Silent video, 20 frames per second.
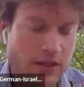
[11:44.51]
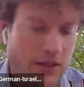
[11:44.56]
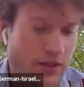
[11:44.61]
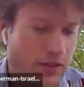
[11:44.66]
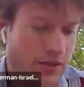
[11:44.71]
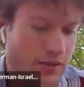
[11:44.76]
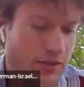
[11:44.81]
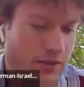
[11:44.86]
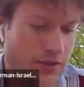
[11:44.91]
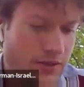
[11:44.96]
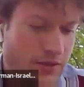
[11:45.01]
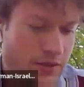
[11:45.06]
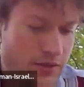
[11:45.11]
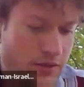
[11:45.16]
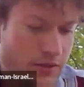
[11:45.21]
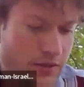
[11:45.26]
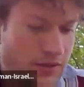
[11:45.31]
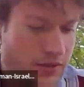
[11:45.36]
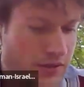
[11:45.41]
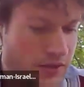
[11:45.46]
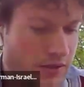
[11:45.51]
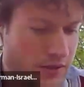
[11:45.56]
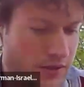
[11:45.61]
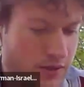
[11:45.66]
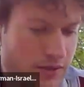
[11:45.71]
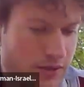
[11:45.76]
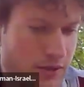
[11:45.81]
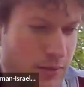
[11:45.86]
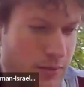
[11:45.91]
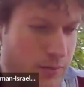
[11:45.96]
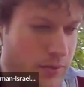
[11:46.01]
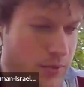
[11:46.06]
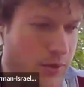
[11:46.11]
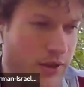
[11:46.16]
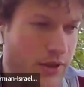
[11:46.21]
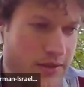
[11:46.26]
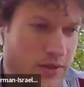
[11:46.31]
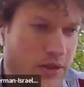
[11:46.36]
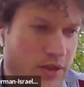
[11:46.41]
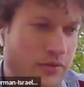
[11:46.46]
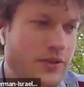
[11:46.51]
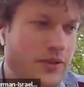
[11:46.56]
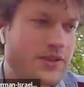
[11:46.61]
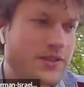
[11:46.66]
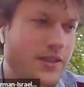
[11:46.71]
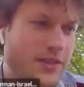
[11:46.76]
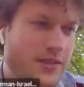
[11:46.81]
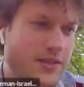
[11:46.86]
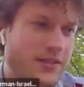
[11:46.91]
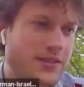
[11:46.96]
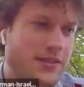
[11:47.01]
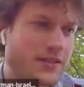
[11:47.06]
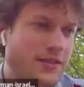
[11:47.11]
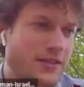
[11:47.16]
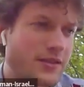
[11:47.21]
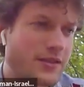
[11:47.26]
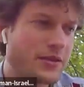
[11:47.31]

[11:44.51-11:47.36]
And the police officers,